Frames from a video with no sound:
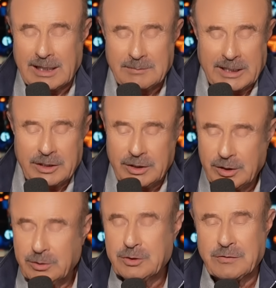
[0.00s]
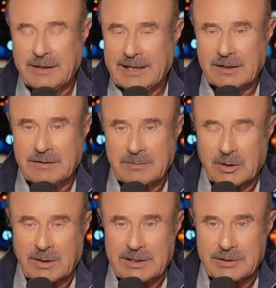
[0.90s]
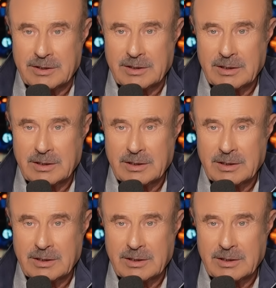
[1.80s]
I'm a huge fan of immigration.